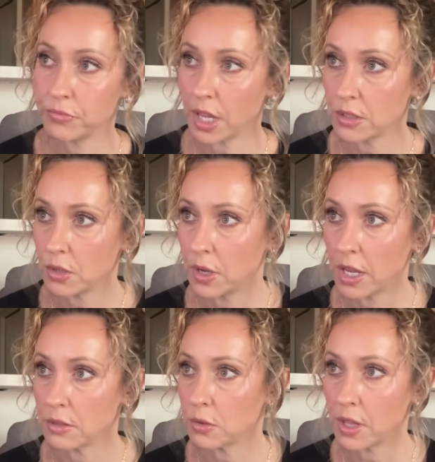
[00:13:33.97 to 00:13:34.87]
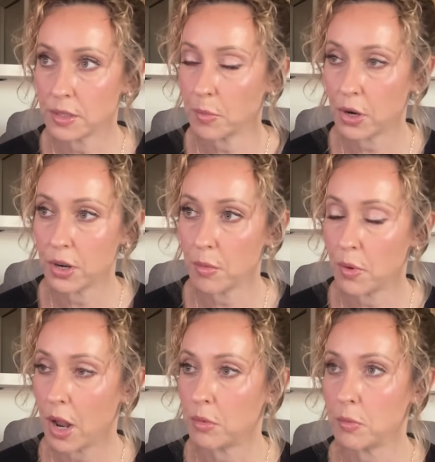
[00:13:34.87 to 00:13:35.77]
That's okay. So that's part of the
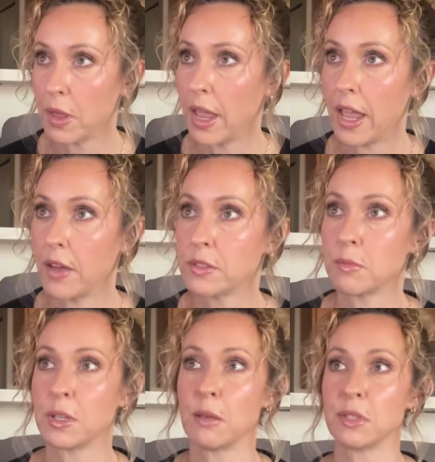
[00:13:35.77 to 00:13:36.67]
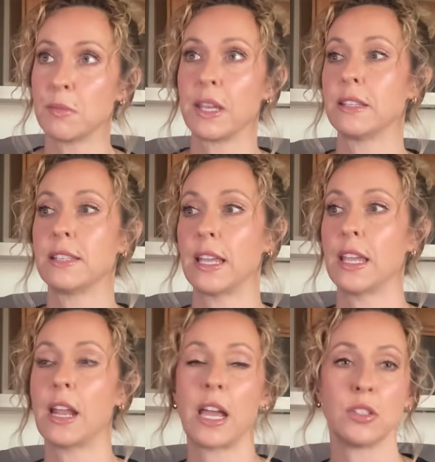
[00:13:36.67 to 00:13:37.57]
problem I have sometimes. I'm like, dang
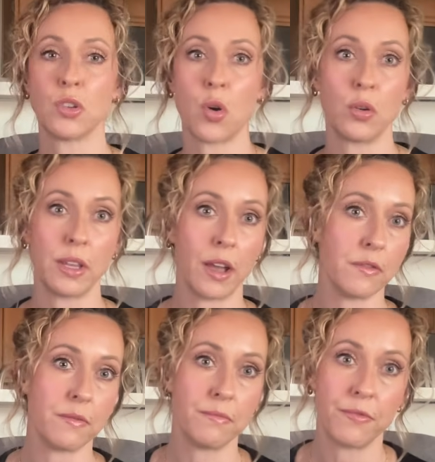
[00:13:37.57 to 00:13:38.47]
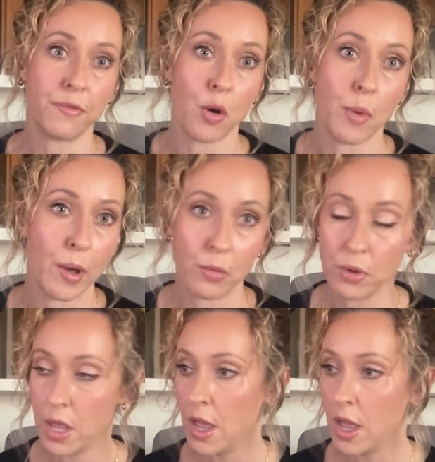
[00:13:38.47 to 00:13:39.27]
it, I totally got FOMO.